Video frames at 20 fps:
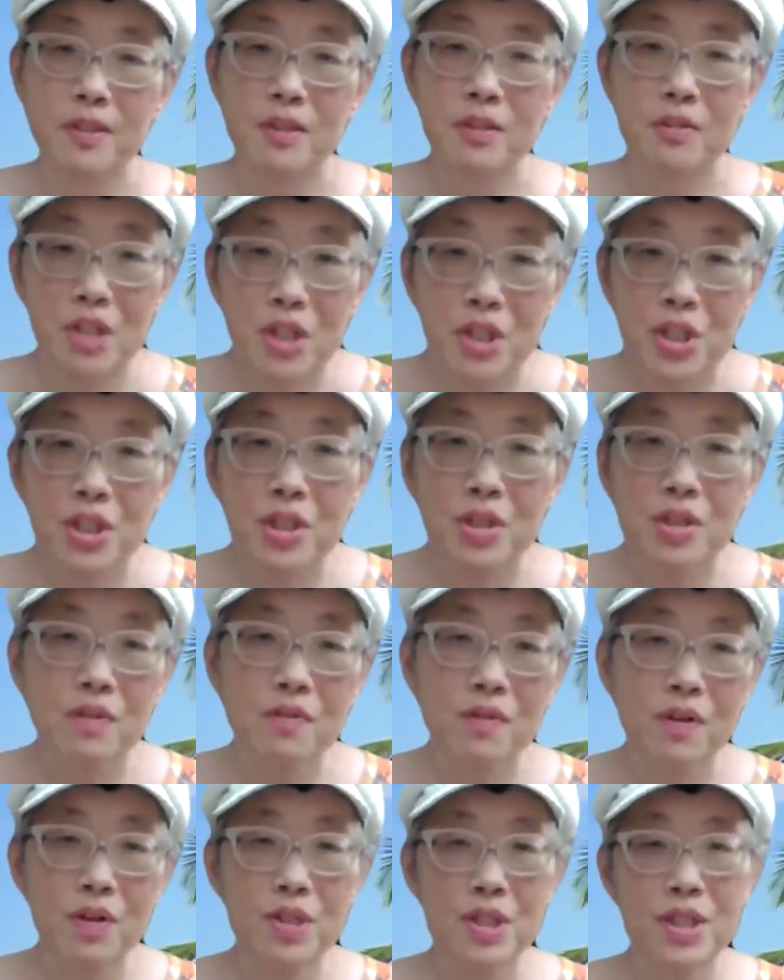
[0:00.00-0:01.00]
Christian
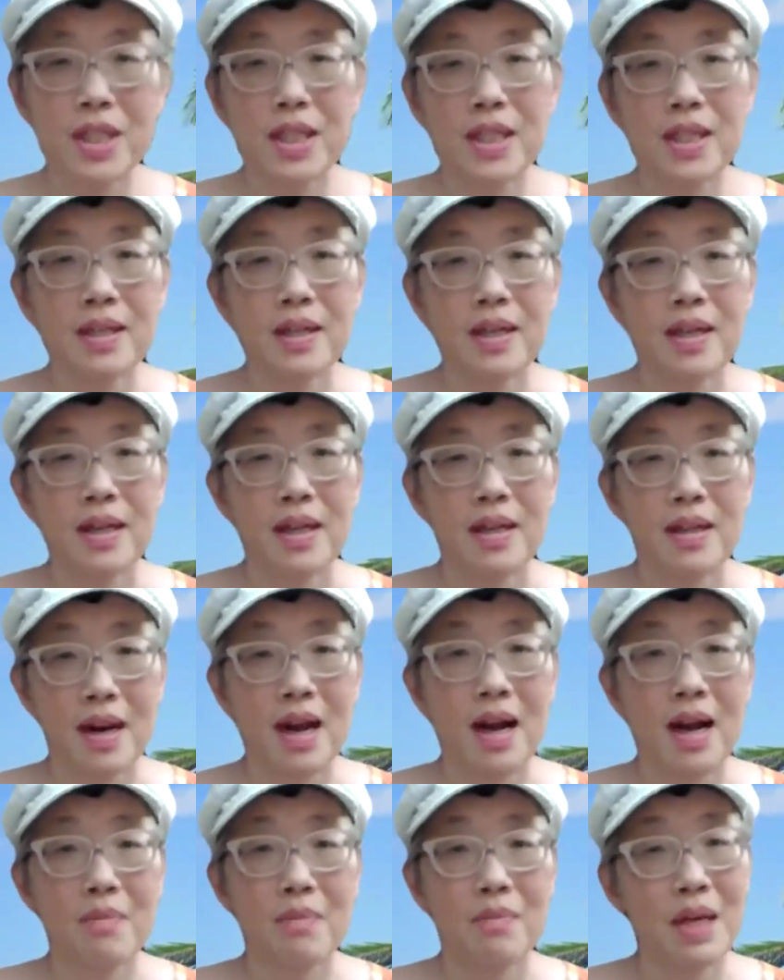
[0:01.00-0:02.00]
university, and
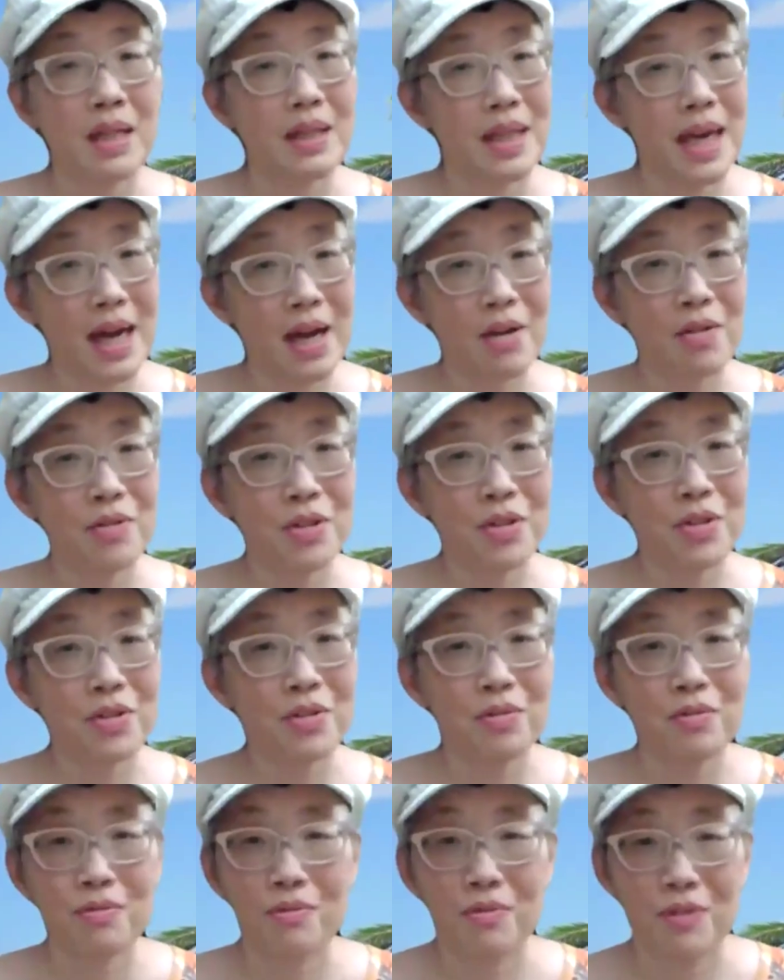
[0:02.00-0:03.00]
I'm allowed
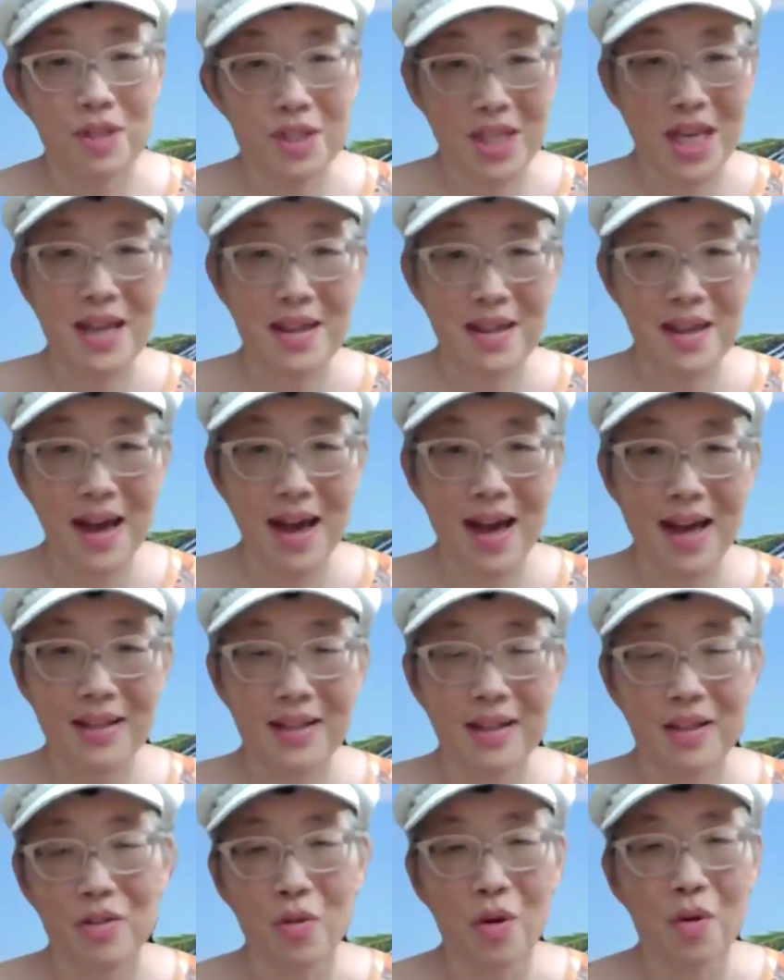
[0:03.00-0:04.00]
to say that.
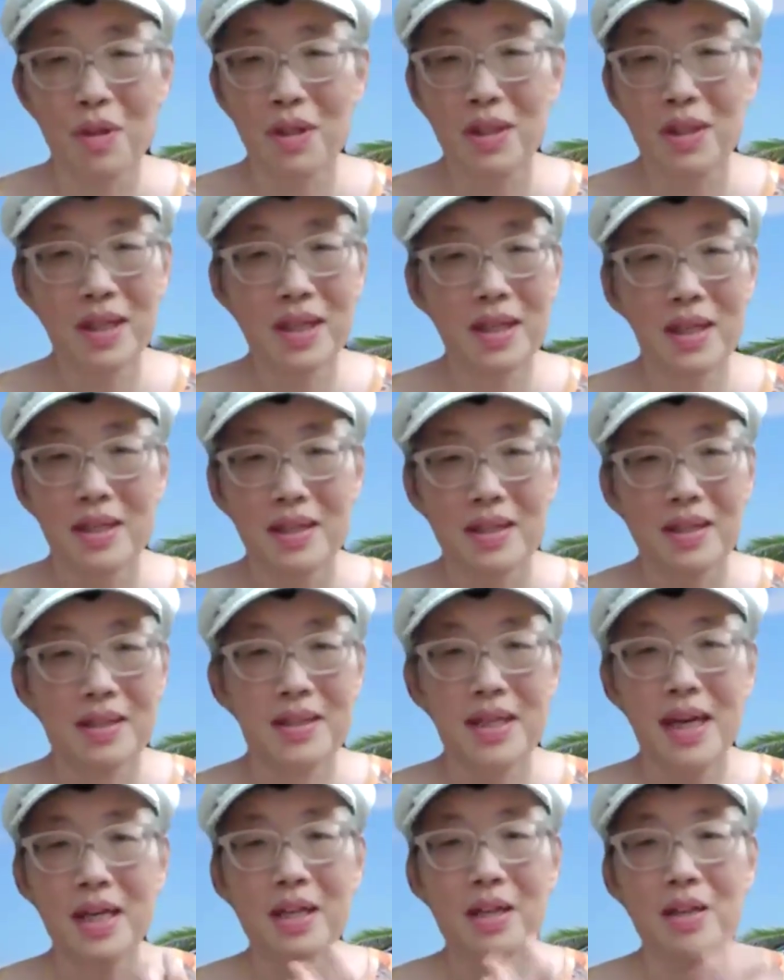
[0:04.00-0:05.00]
Normally it's
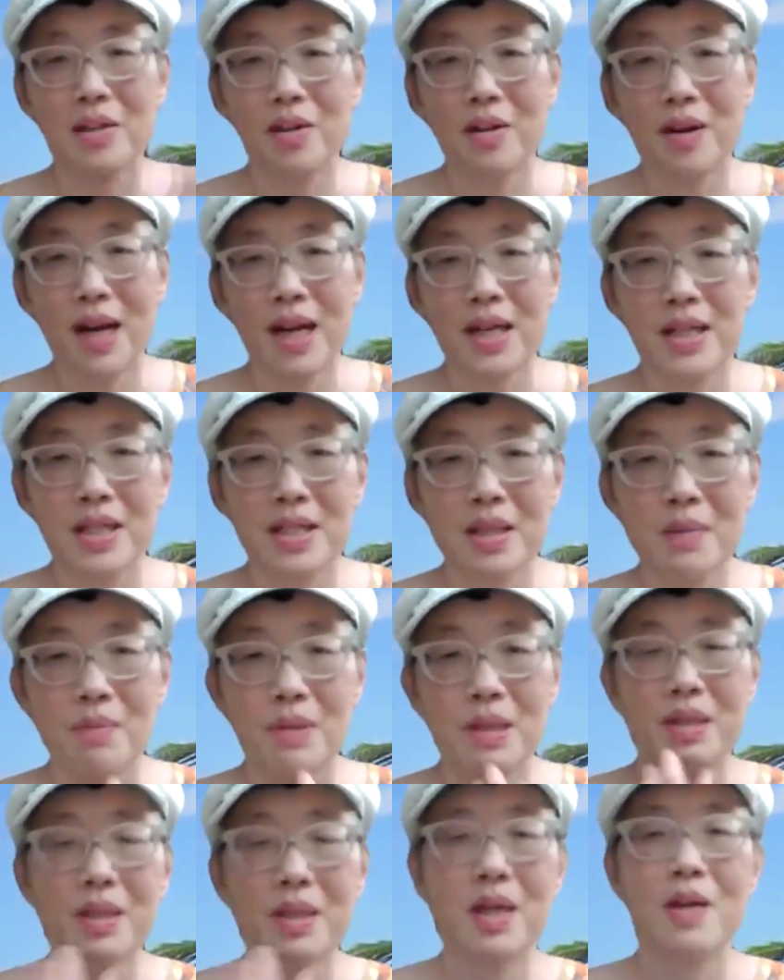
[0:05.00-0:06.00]
secular, and I just
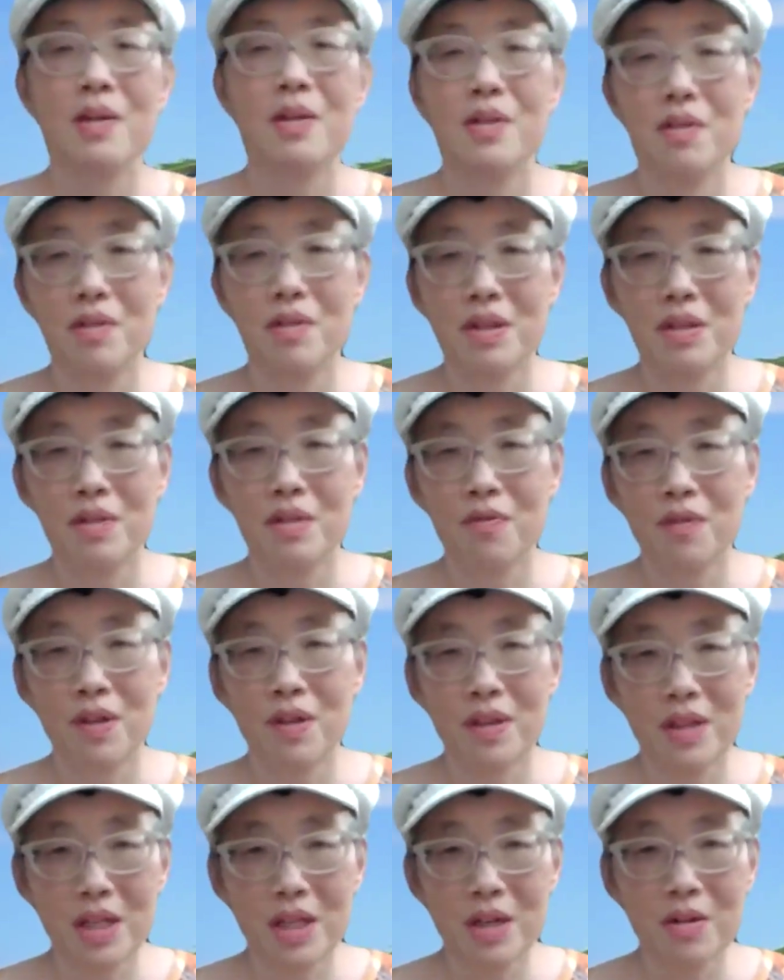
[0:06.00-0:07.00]
simply tell you the
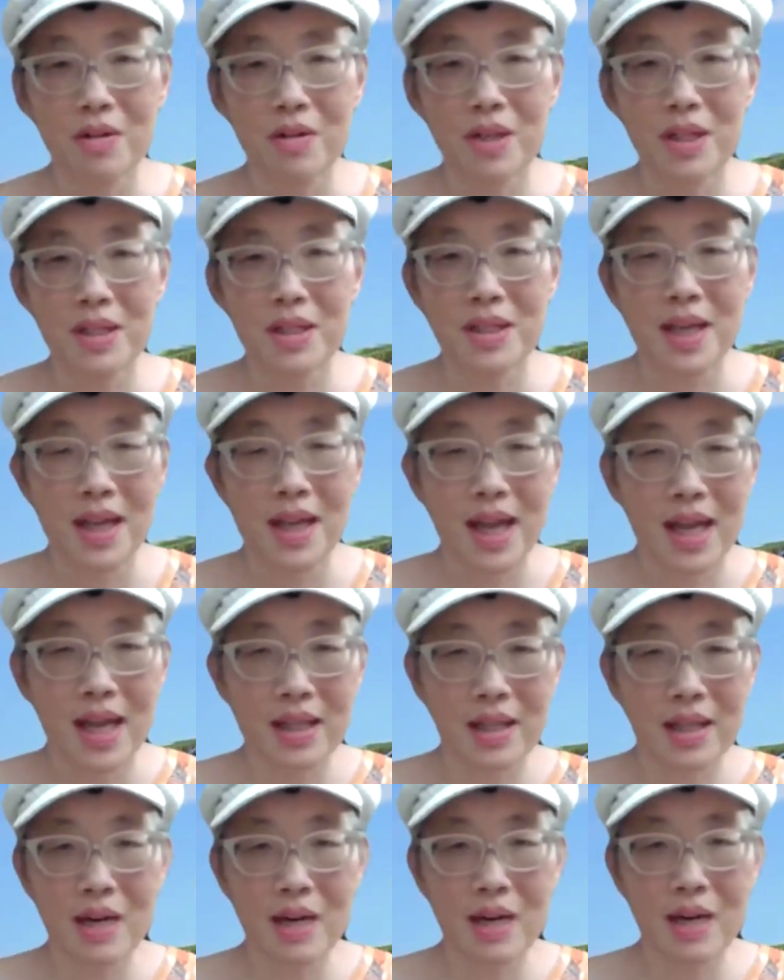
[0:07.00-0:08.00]
different theories and
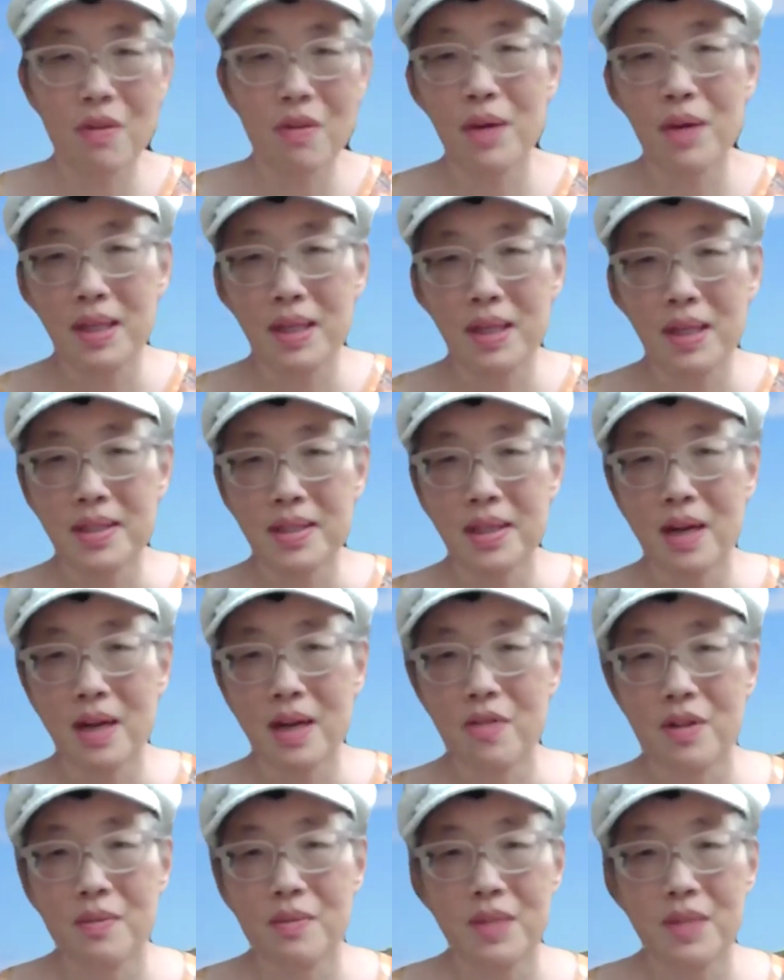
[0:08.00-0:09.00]
let everybody decide
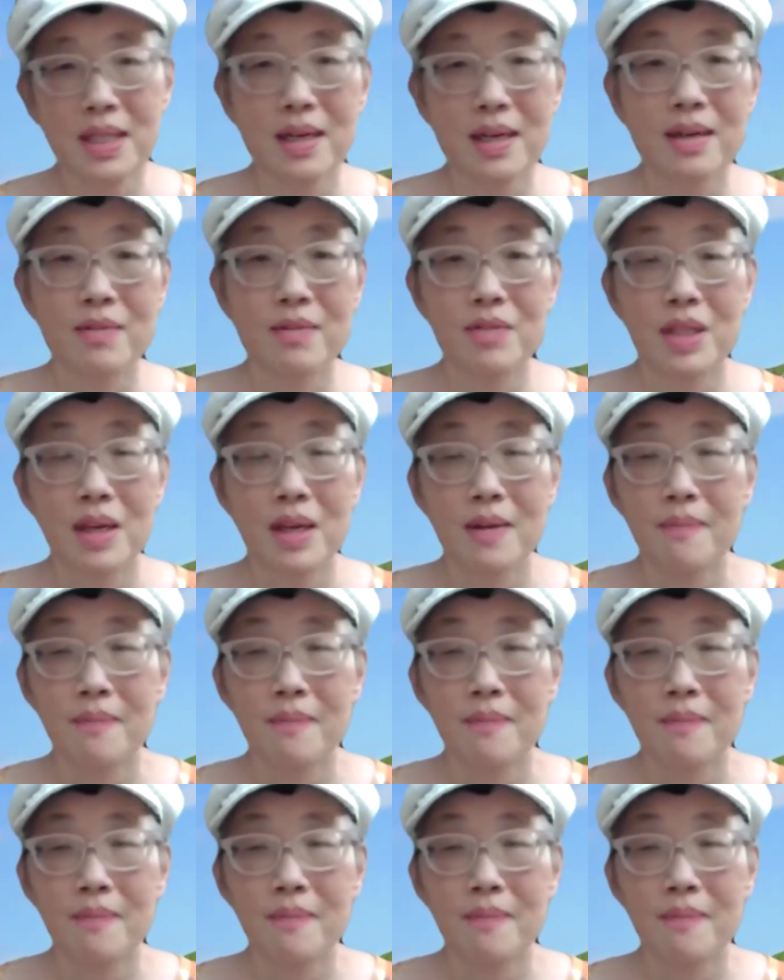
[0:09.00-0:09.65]
for themselves.